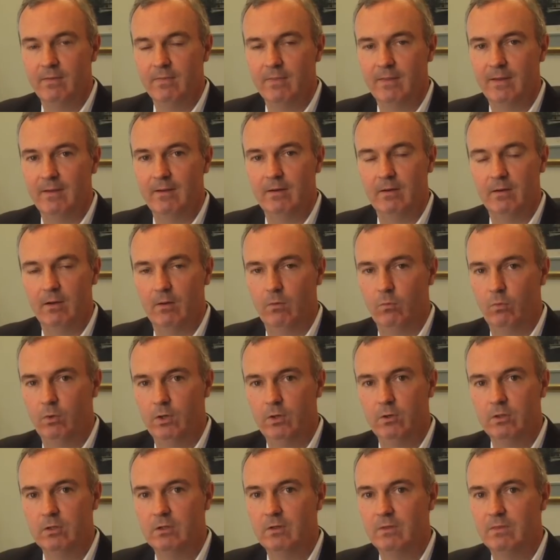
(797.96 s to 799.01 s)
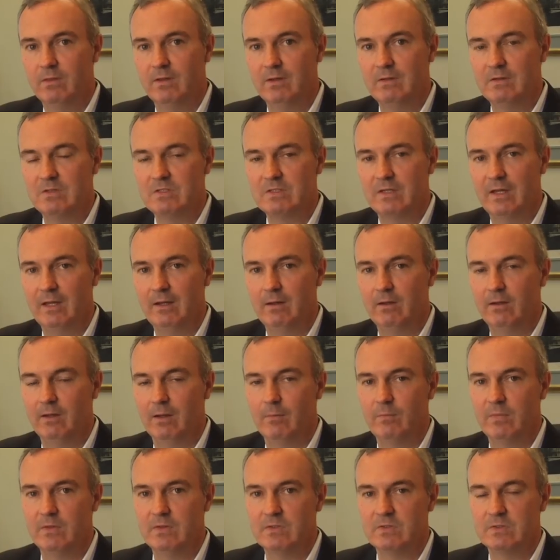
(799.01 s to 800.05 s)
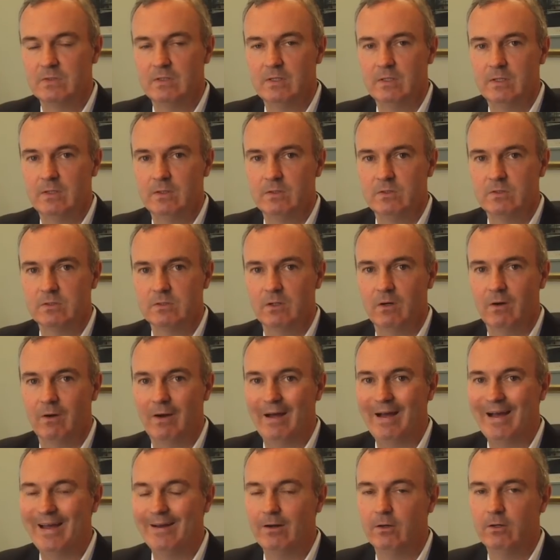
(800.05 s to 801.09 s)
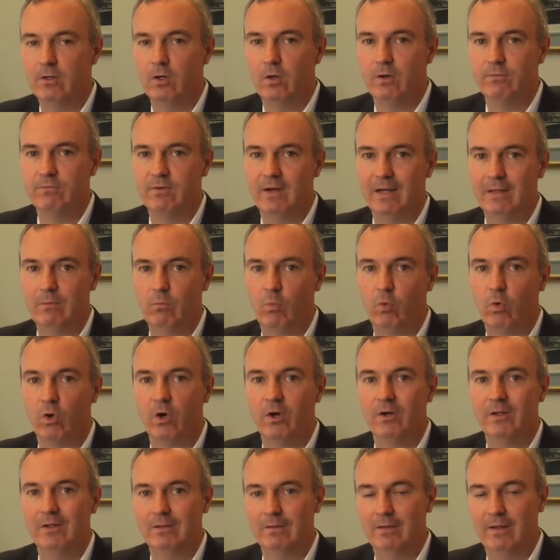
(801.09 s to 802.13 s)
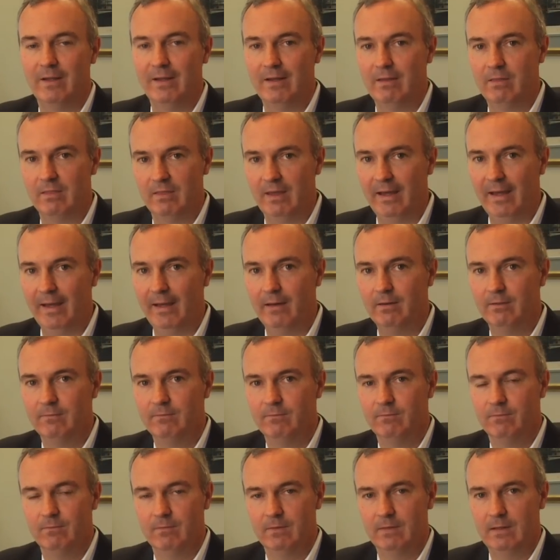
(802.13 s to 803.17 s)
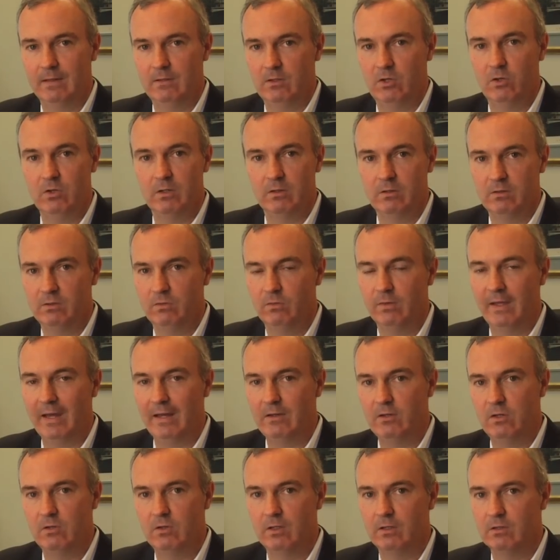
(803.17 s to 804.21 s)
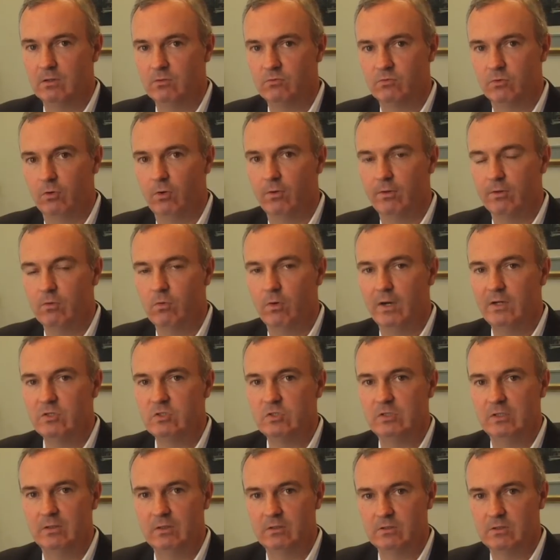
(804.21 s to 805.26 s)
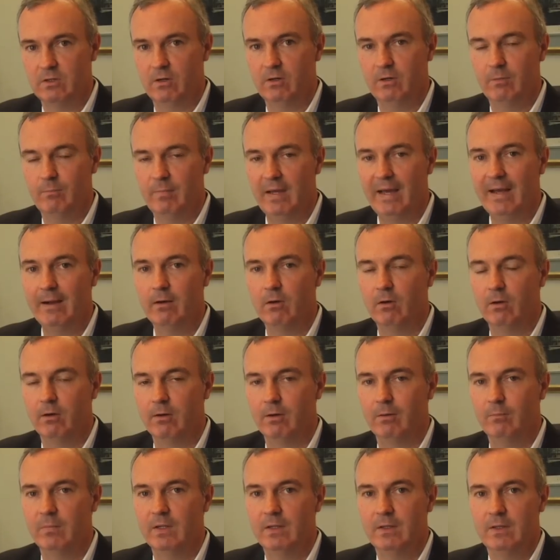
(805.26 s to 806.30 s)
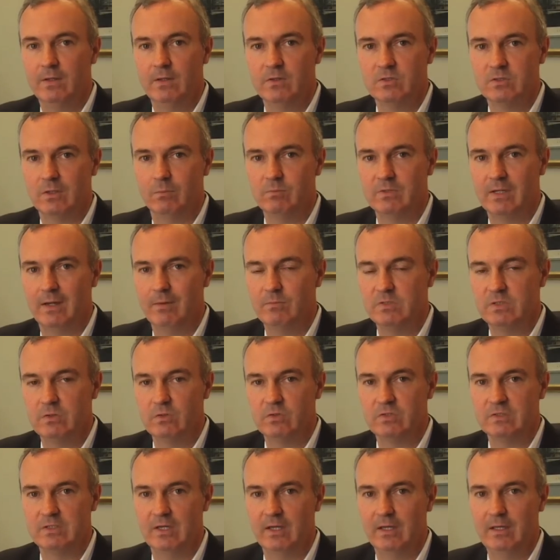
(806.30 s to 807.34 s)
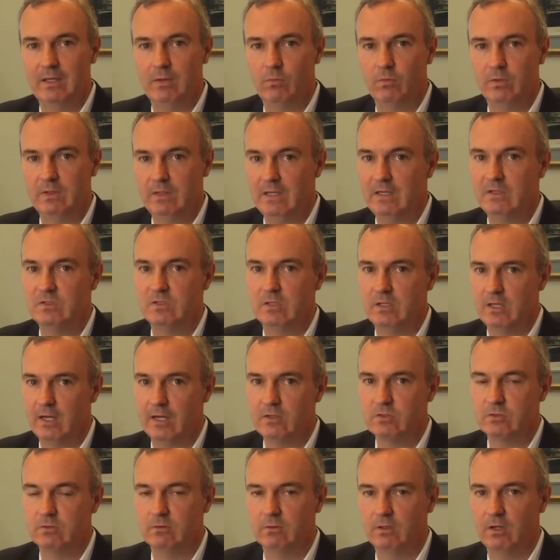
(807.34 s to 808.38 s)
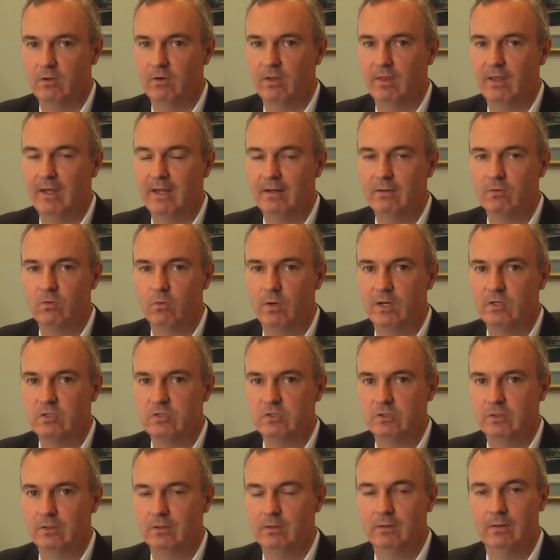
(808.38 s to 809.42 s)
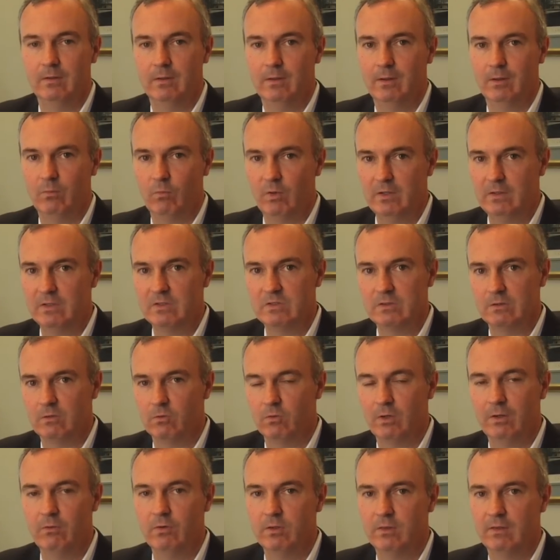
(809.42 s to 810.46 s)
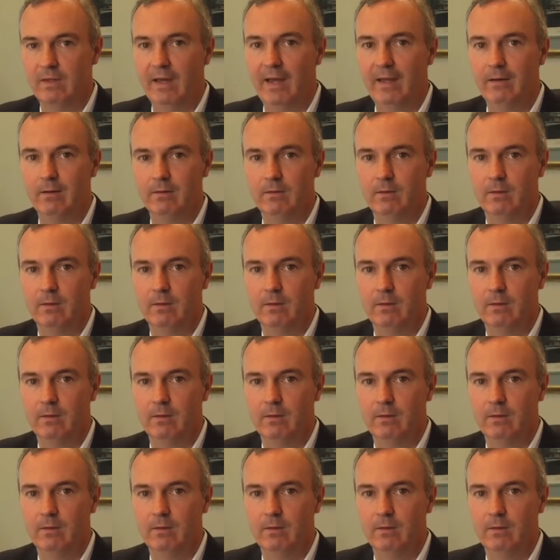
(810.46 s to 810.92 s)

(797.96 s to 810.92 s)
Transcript: that a real good thing to say to him is, sir, I don't know if I'd word it like that. And you can do that. You can control the question and turn it back on him. Sometimes he'll say he needs a yes or no to that question, and we disagree with that.